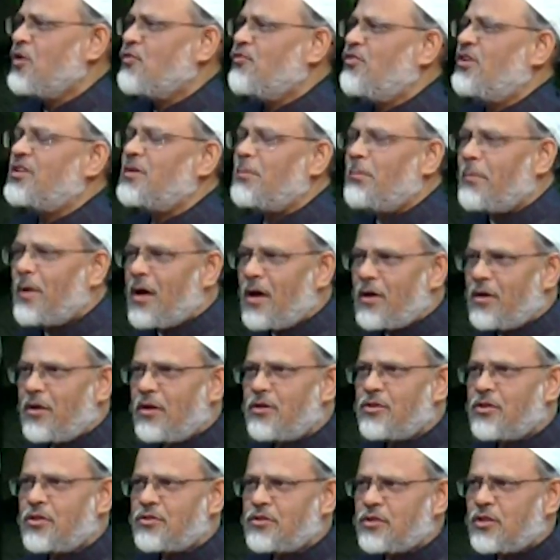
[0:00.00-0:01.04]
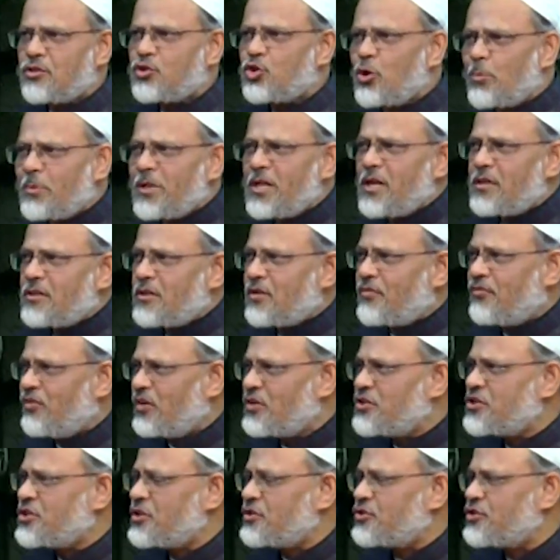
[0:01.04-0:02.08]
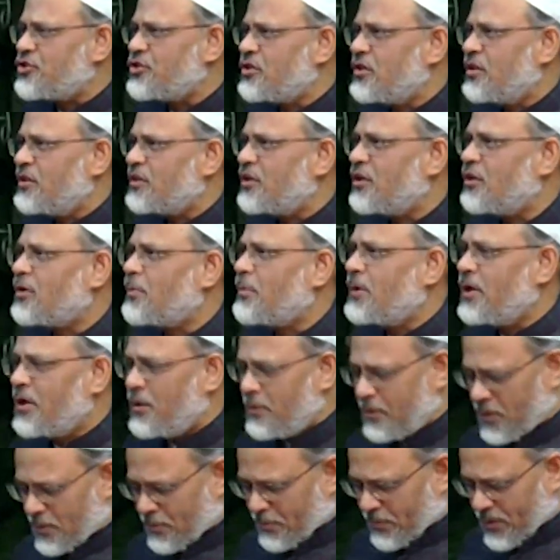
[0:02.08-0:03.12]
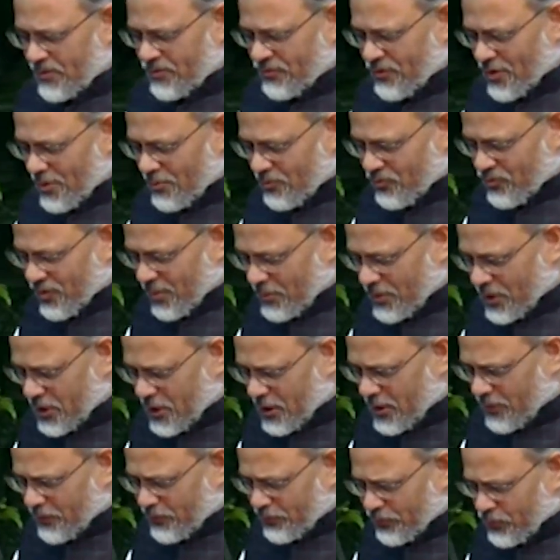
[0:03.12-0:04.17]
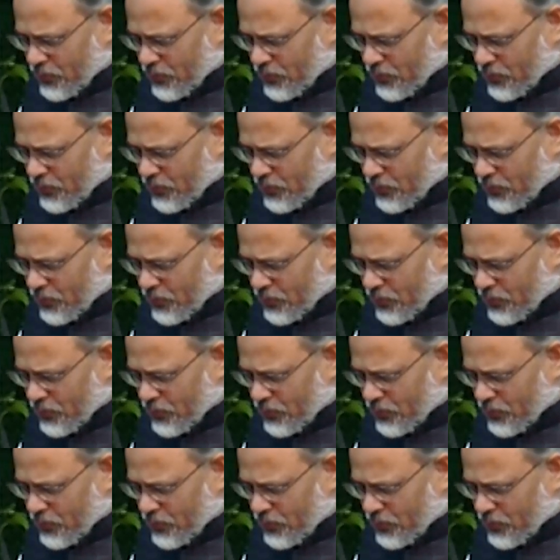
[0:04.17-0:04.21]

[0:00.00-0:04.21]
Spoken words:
for their marriages, and so many other functions that are being performed from here.